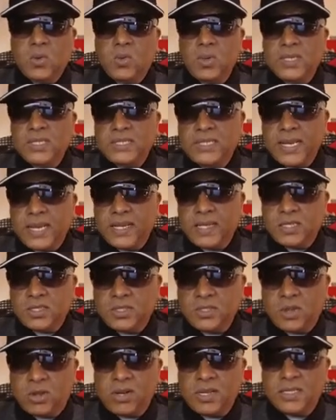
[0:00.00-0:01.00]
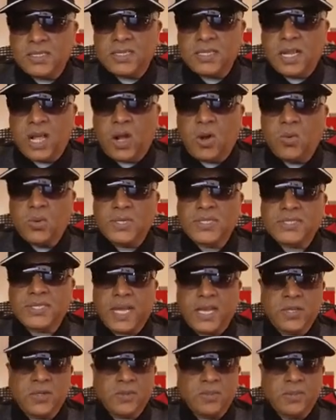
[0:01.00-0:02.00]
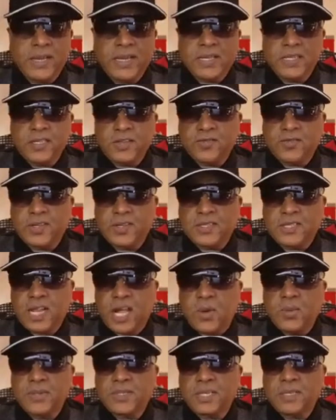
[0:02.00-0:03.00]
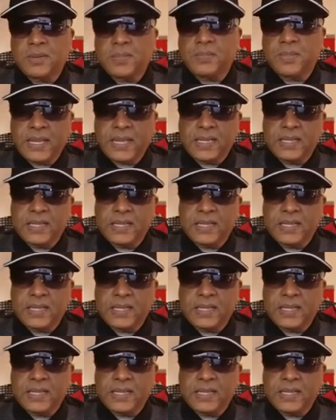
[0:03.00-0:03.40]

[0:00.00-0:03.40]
share this knowledge and how we try to make a difference and how we try to bring the